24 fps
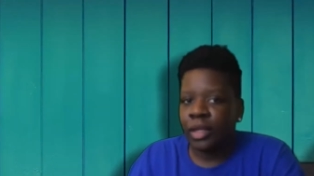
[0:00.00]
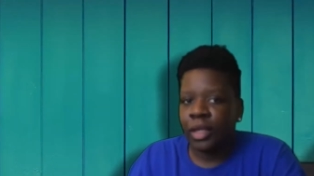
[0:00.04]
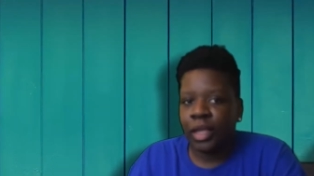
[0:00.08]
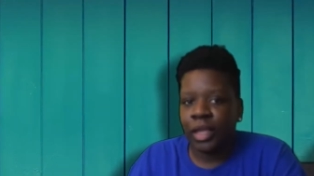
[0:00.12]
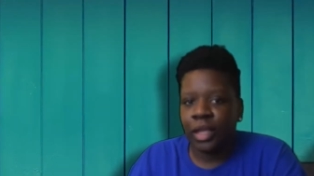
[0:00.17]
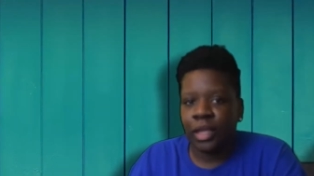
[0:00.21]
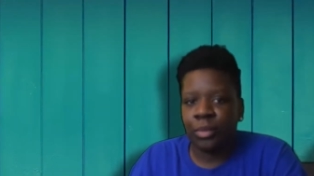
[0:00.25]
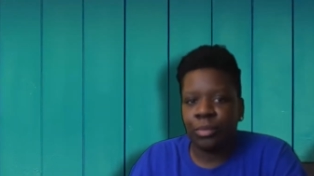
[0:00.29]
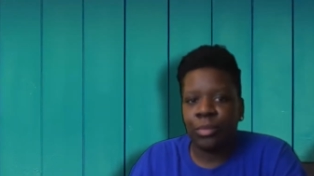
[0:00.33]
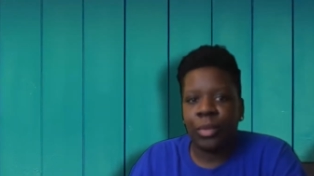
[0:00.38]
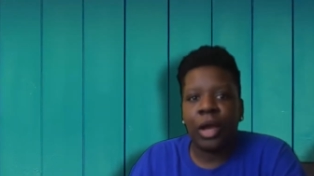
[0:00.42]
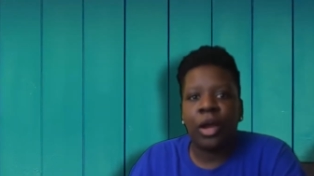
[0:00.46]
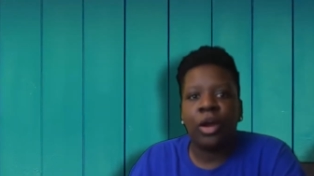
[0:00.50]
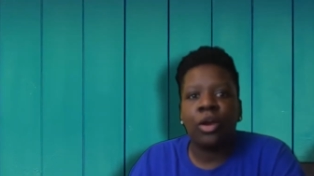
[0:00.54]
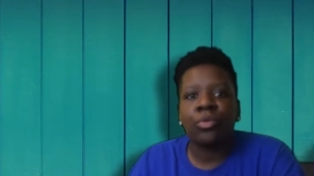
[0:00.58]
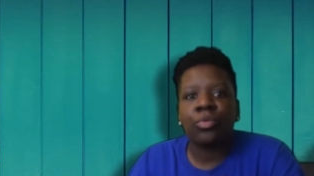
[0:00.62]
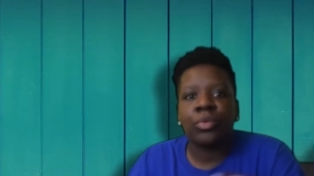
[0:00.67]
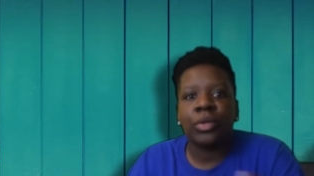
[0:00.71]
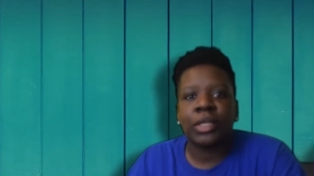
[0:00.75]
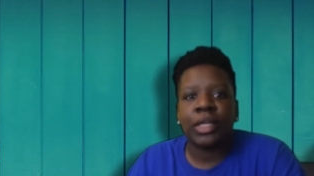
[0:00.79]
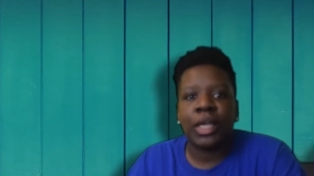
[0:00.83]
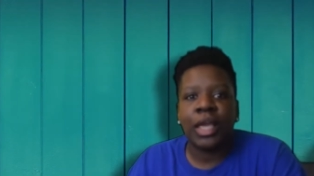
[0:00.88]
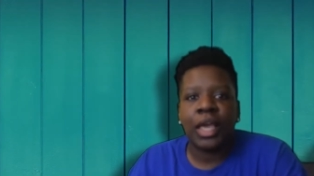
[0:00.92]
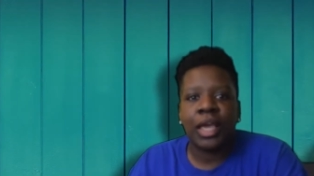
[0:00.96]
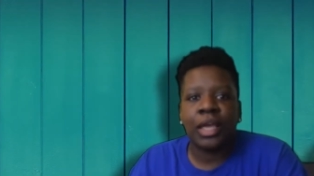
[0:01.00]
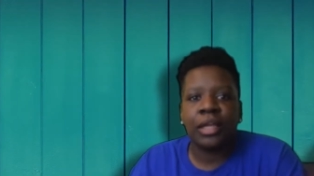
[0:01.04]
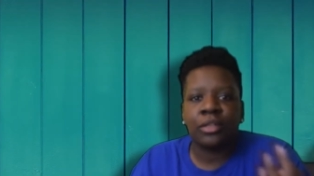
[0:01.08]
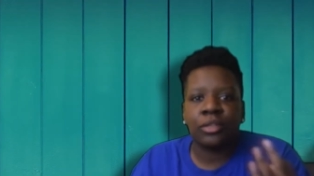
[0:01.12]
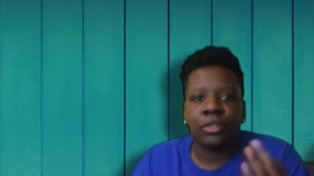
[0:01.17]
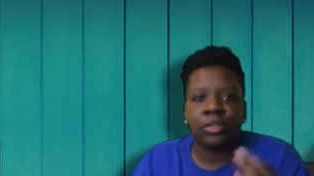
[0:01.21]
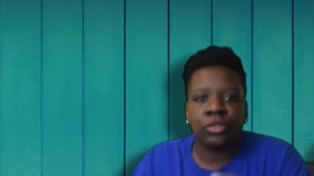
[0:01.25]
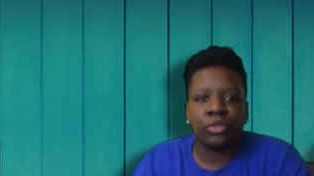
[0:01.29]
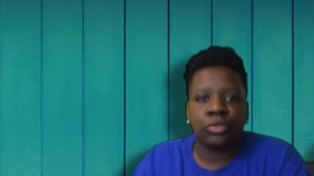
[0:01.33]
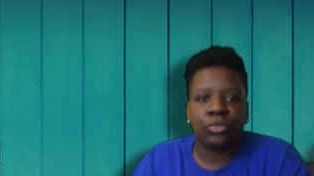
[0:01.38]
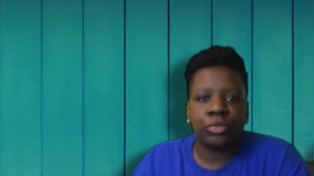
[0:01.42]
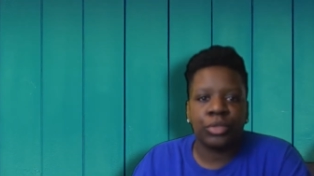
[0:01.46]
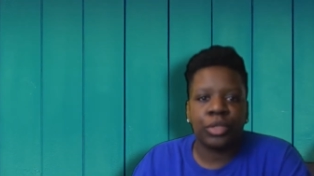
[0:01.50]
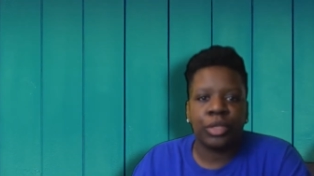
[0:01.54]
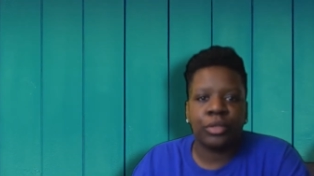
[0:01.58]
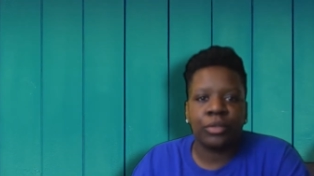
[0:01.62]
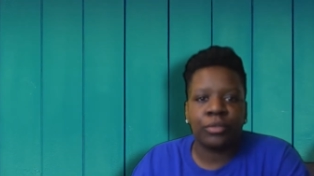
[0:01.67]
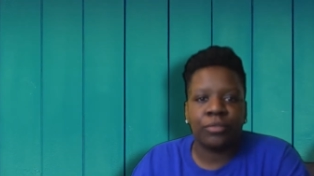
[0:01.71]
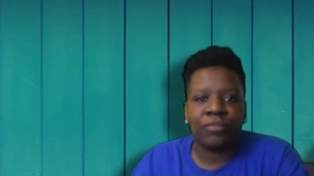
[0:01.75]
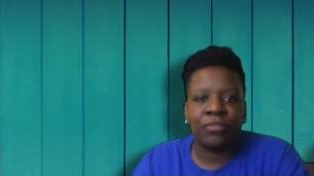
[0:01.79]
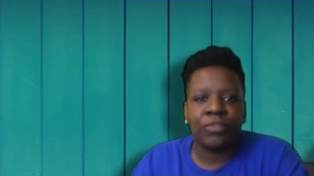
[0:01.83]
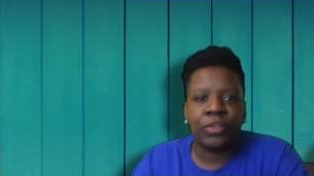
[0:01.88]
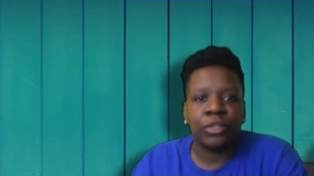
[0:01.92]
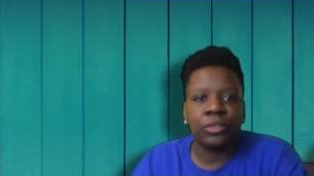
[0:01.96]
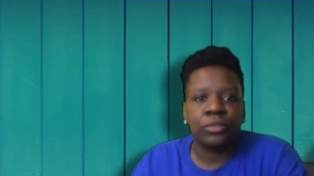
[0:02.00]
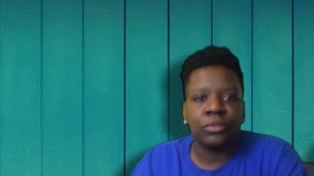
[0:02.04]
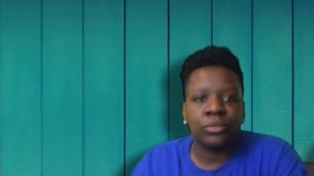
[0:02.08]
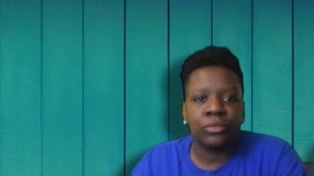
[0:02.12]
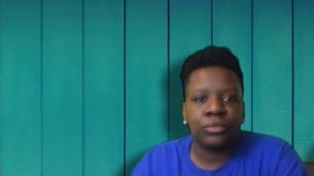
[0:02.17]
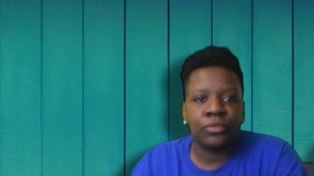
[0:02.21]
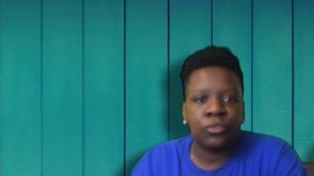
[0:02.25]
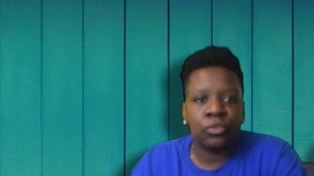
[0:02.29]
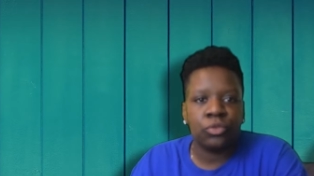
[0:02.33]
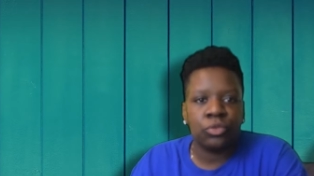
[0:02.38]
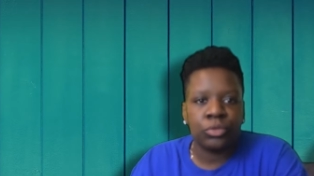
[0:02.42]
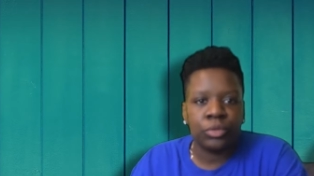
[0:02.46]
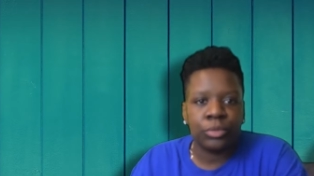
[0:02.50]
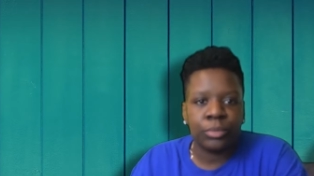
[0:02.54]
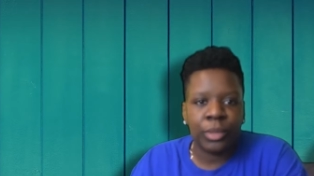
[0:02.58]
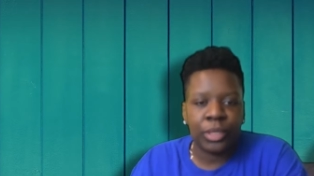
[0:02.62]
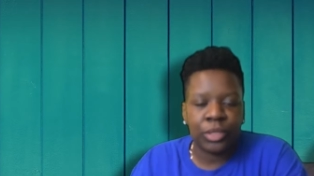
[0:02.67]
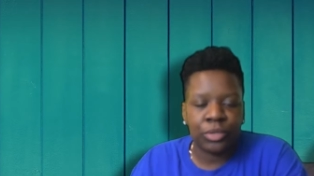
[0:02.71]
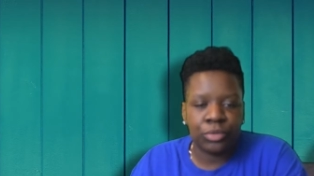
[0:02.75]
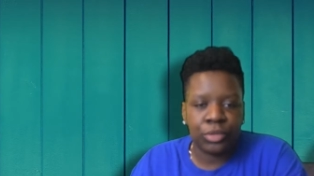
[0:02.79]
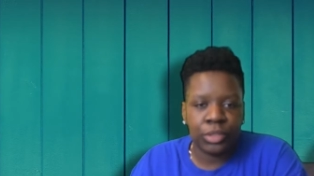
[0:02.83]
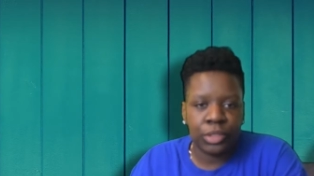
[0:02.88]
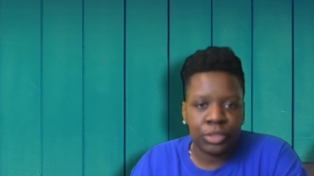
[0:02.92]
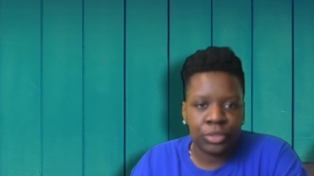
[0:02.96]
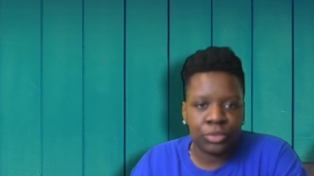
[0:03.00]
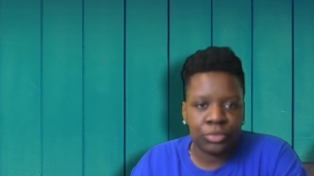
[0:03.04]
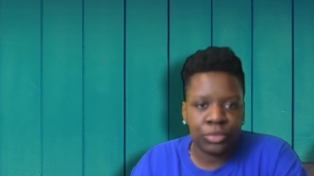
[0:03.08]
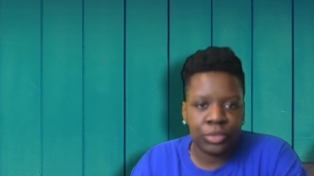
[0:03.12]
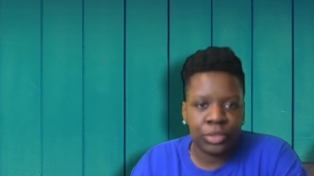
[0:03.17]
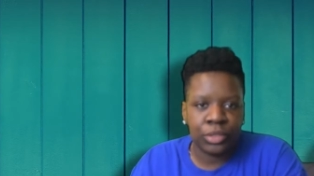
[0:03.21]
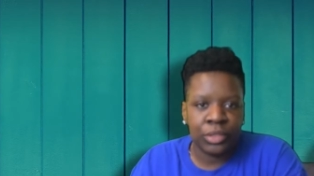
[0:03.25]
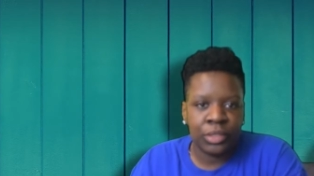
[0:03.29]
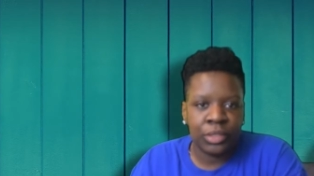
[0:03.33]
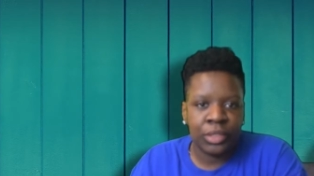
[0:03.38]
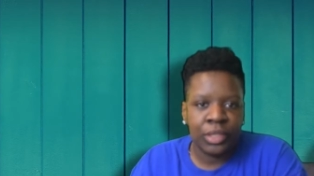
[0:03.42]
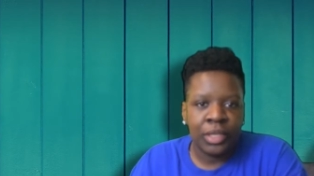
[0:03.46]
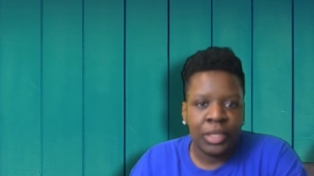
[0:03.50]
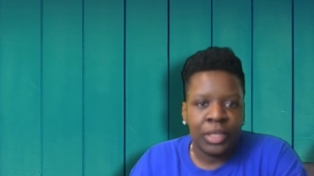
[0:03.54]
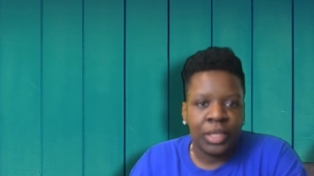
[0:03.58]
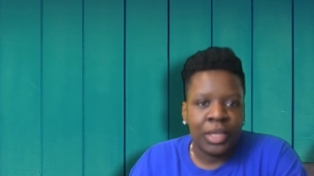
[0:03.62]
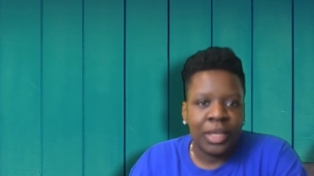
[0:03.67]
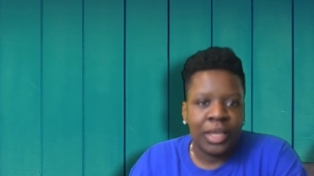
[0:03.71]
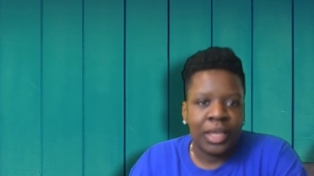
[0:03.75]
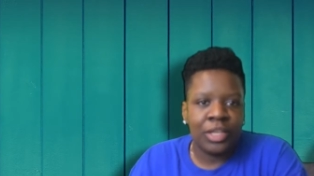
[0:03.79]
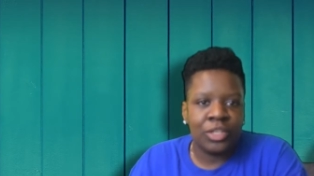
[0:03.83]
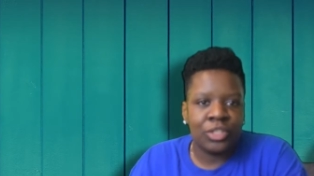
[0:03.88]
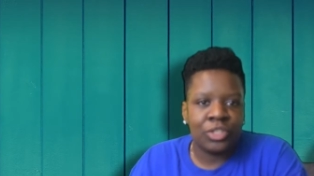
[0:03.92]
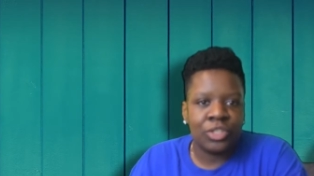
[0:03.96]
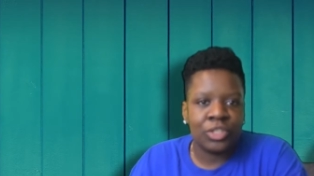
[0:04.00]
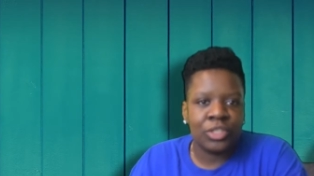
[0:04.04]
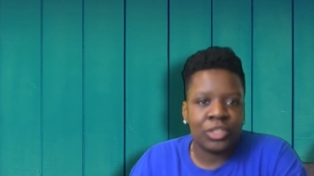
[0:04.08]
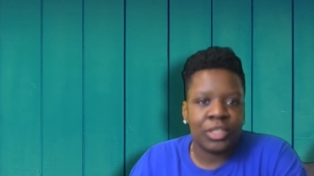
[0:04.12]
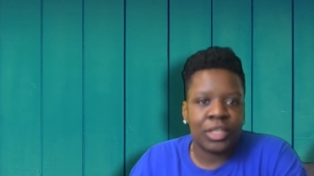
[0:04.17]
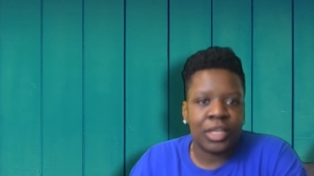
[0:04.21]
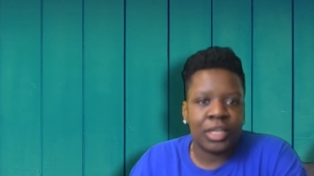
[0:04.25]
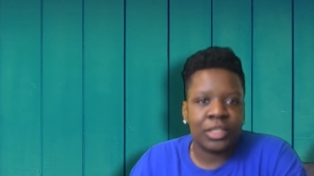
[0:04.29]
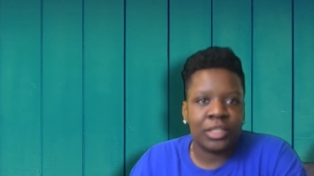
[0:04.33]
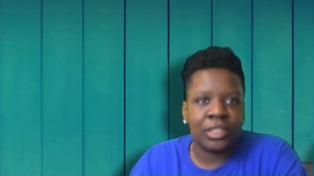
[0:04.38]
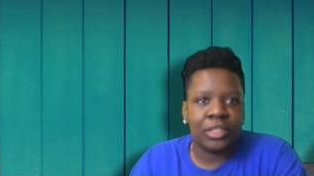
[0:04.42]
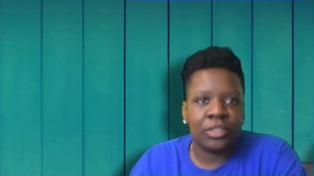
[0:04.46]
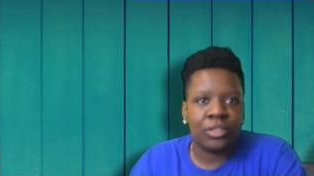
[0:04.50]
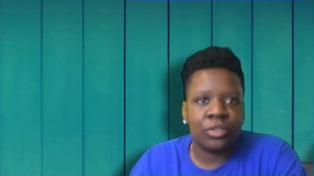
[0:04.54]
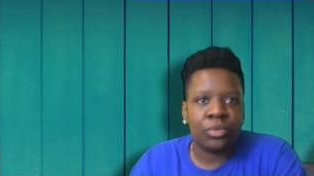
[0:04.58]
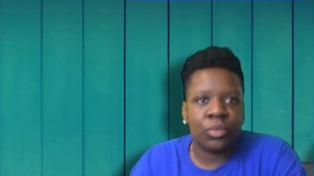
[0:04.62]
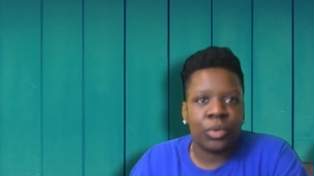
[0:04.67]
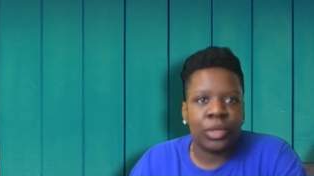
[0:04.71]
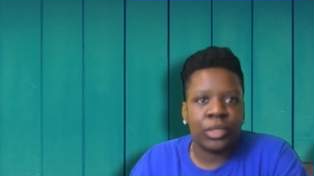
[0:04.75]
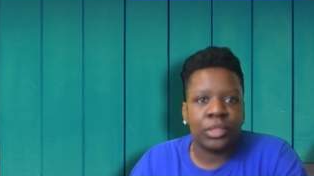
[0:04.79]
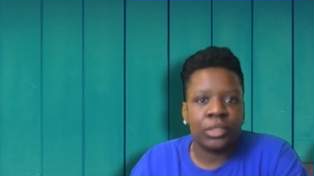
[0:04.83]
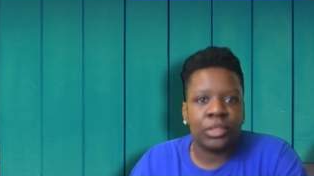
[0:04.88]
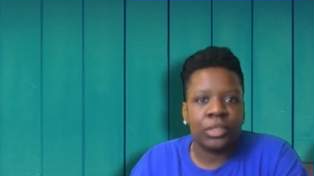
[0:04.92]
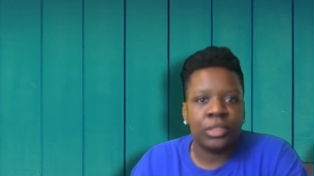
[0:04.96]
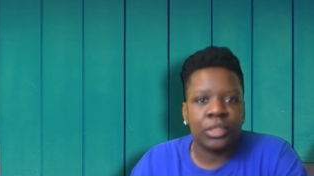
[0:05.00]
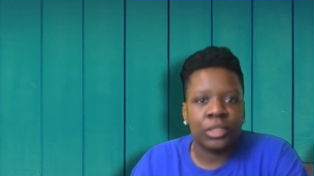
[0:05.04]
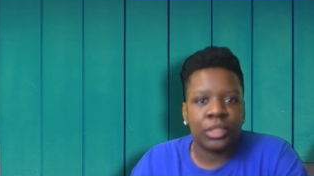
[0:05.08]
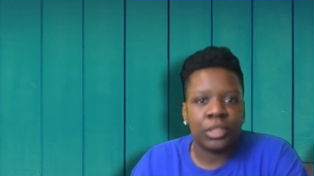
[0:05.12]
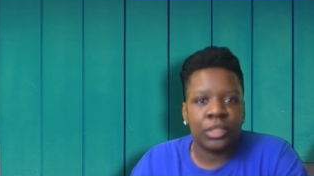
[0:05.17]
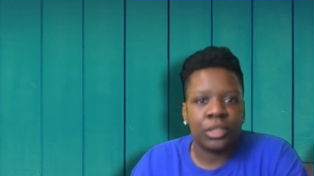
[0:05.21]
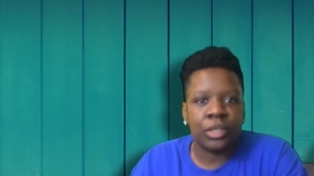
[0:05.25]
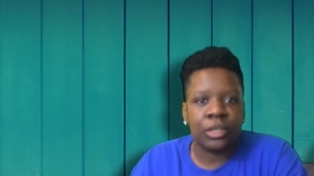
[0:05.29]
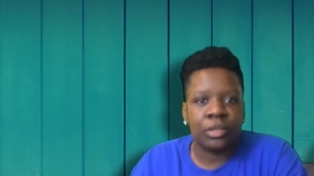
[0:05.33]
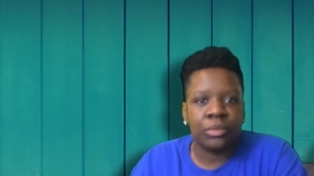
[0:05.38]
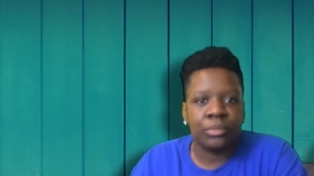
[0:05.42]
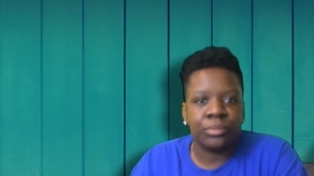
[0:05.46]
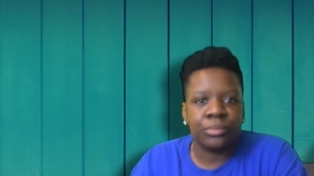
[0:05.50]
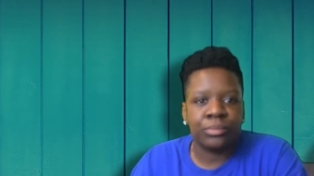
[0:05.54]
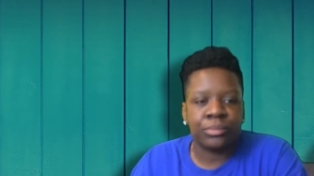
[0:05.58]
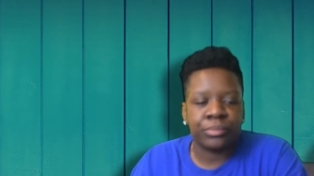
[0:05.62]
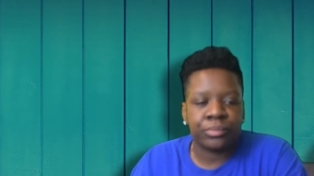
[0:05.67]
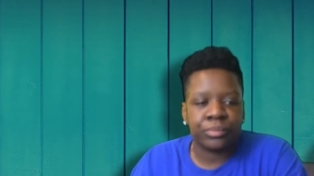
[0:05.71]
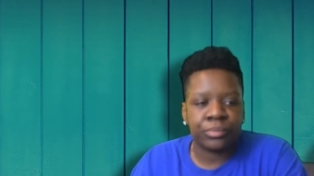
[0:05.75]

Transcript: And I already had the green felt for my green screen. It's just that I needed a way to hook it up.